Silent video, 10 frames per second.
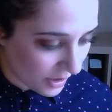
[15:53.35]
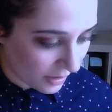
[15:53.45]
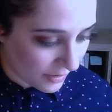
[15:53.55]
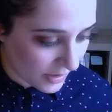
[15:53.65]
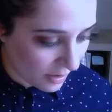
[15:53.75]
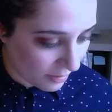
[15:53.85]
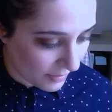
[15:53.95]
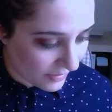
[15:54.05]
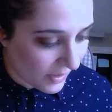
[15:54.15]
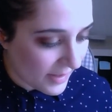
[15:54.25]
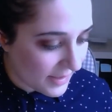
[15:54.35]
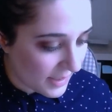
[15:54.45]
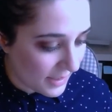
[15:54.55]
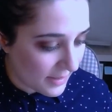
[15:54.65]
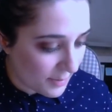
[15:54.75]
goes along with that
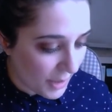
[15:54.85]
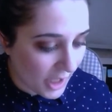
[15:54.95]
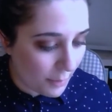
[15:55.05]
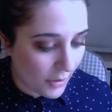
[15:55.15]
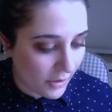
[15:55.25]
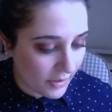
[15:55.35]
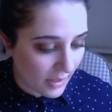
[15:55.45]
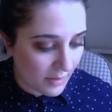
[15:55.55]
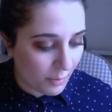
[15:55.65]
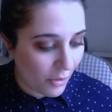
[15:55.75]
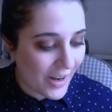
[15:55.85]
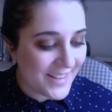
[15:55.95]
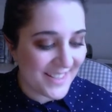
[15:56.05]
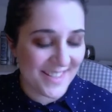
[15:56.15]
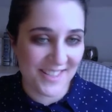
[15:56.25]
is, pick a book that
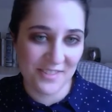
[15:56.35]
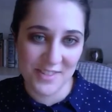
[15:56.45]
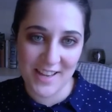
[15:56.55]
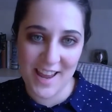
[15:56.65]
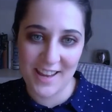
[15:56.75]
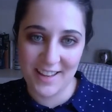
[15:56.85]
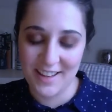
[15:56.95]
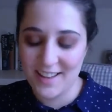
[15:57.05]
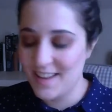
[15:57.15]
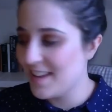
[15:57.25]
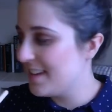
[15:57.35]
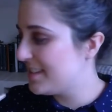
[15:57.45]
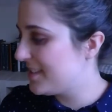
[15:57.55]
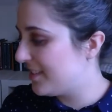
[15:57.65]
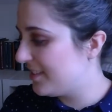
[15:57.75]
brightens your day.
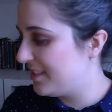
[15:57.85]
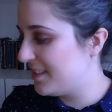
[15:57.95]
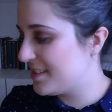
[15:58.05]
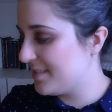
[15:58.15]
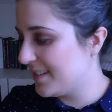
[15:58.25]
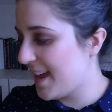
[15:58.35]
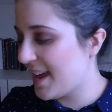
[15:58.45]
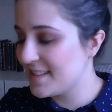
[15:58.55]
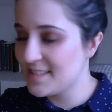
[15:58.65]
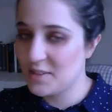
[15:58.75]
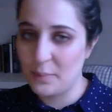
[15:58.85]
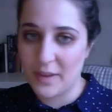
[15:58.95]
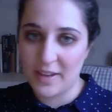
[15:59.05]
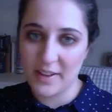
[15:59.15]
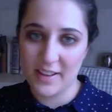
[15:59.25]
So this one has to
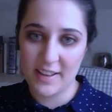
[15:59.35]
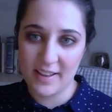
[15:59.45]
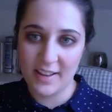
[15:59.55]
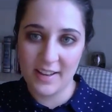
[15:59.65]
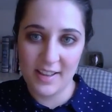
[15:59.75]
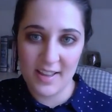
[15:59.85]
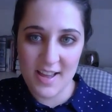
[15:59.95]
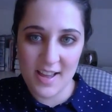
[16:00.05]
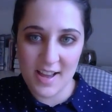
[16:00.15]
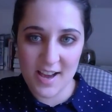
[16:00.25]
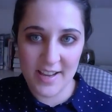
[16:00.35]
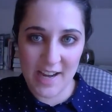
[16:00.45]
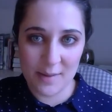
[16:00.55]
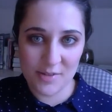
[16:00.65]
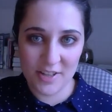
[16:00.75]
be I Capture the